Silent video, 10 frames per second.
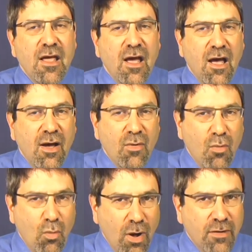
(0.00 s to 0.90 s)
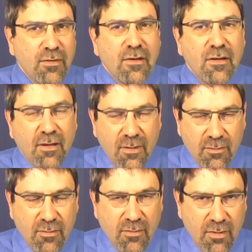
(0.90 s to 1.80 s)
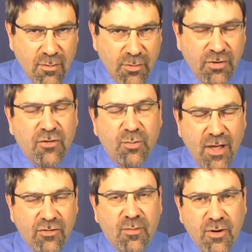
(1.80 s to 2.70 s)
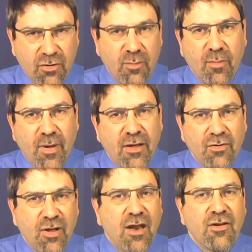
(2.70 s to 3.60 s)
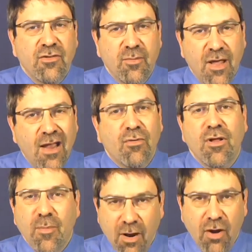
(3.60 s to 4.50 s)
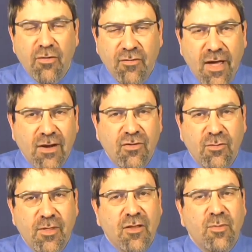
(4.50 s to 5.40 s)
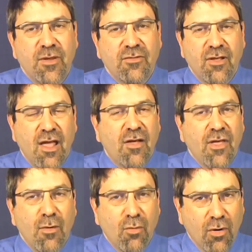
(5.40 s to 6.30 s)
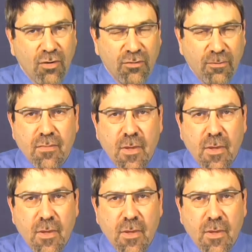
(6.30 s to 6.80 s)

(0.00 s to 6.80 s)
uh, what uh, the percentage plan is going to be determined by your non-exempt equity, among other factors, but that's basically how that works.